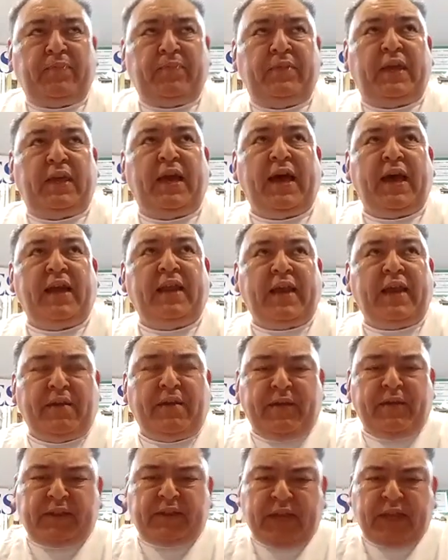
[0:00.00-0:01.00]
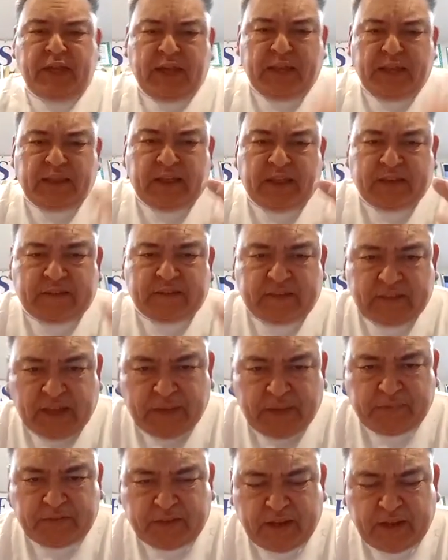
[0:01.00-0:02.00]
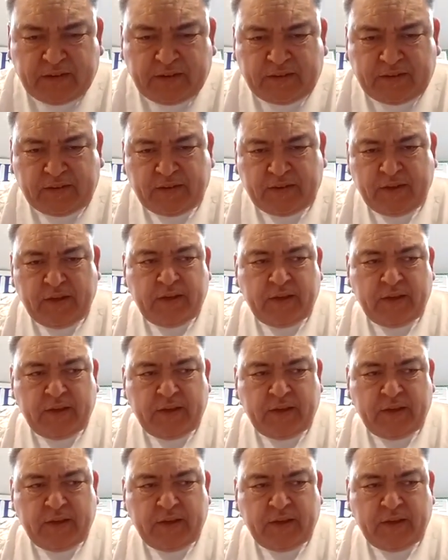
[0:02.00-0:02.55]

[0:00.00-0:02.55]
They had everything in the substance